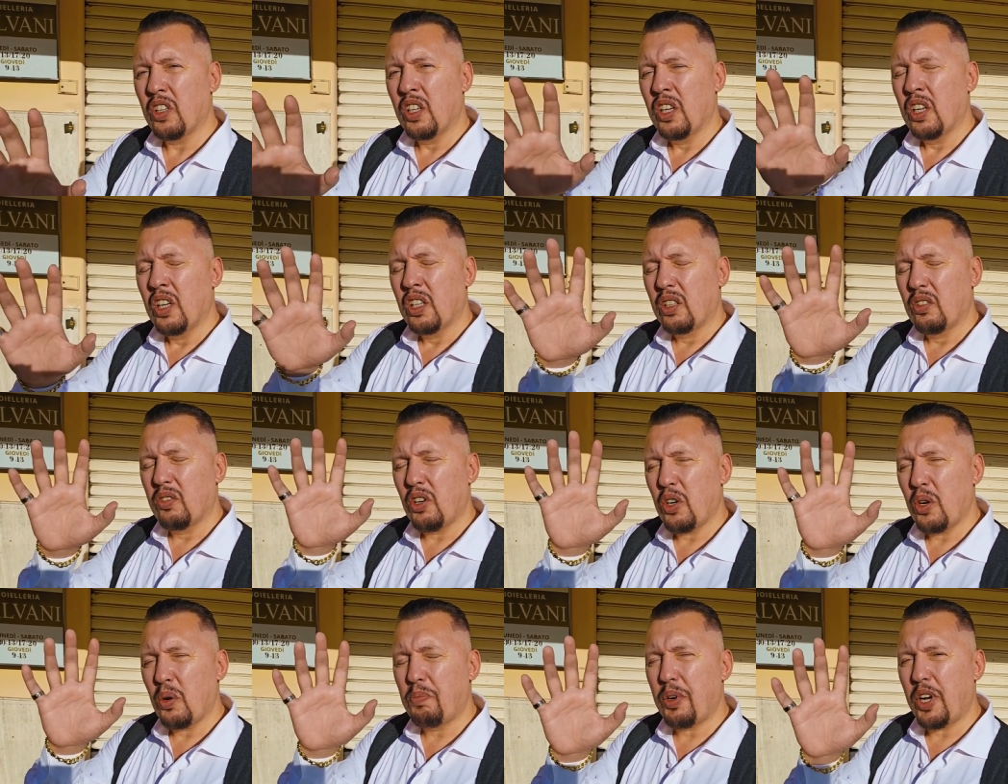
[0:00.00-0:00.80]

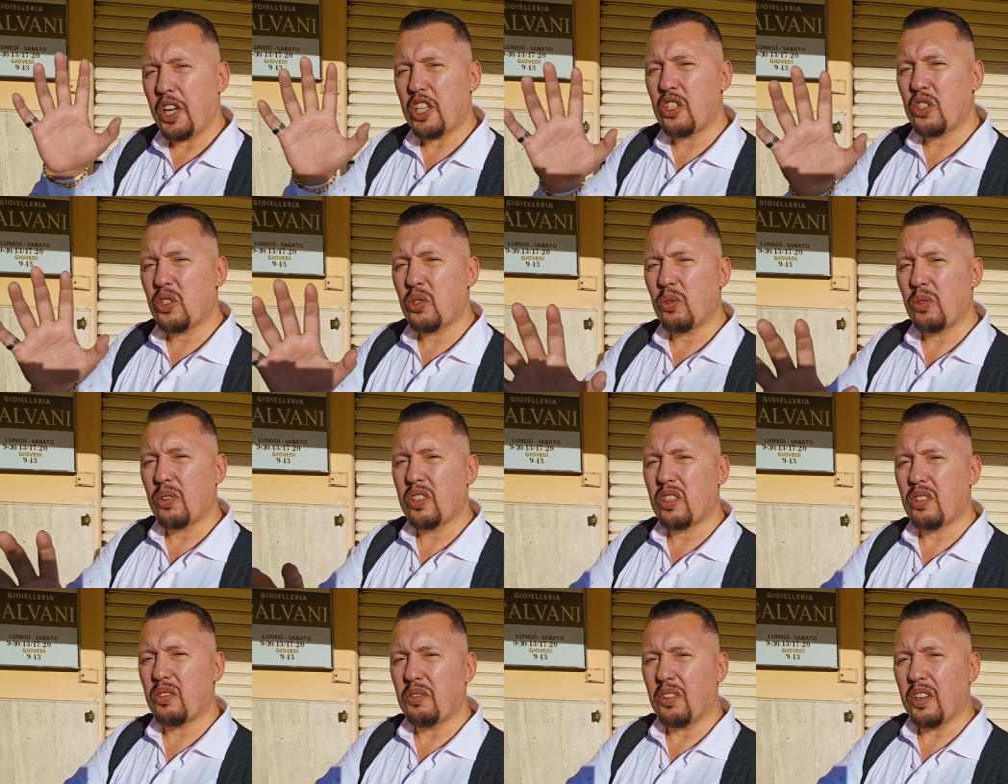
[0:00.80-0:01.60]
precious Holy
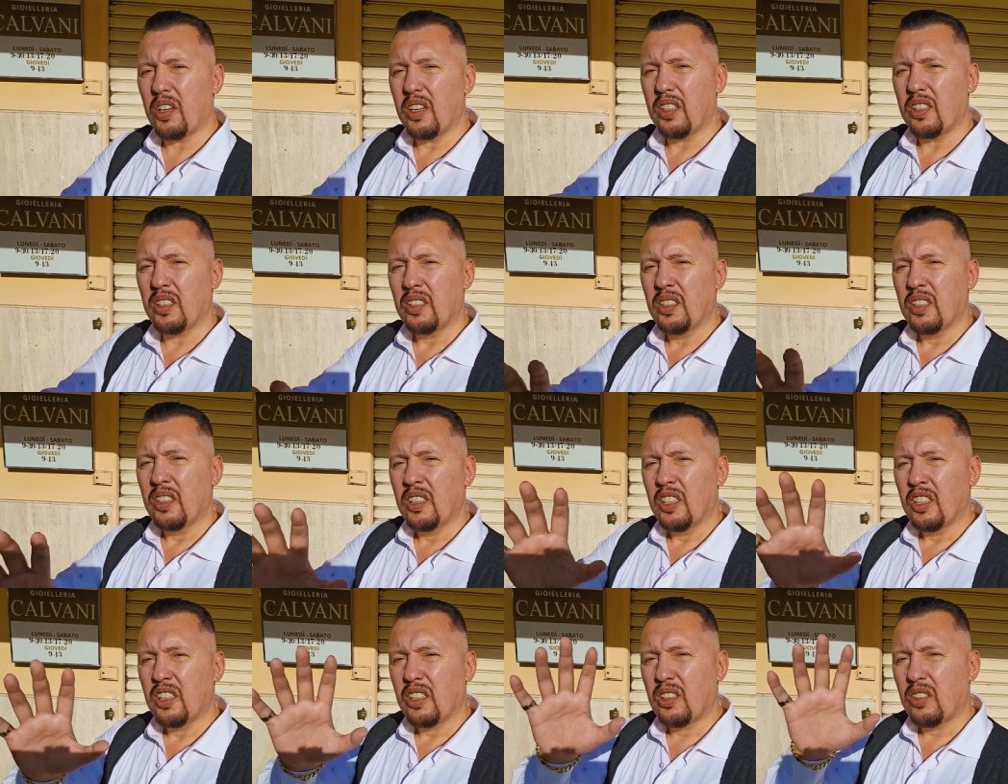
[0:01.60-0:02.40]
Spirit. You
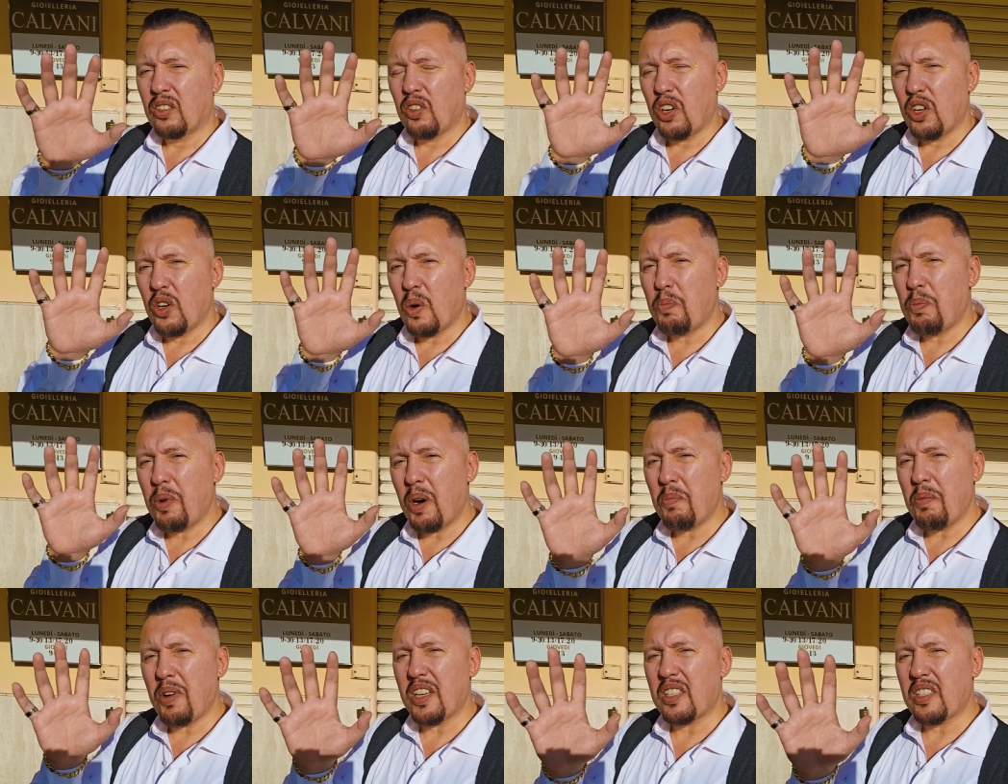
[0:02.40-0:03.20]
see, touch
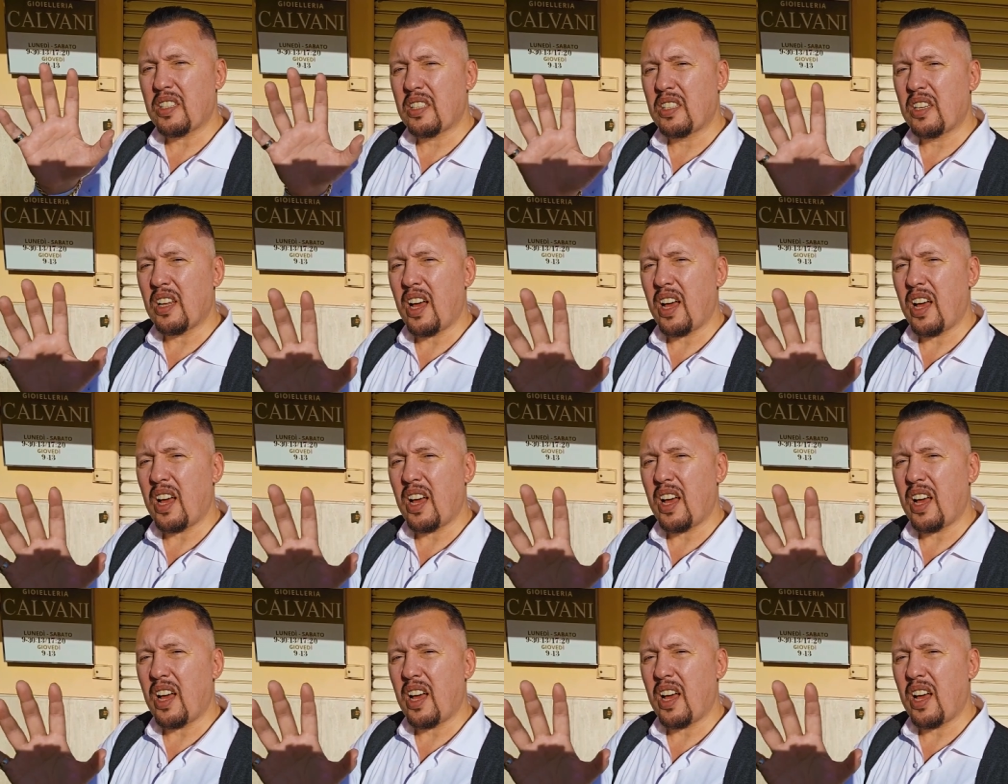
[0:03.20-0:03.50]
everyone.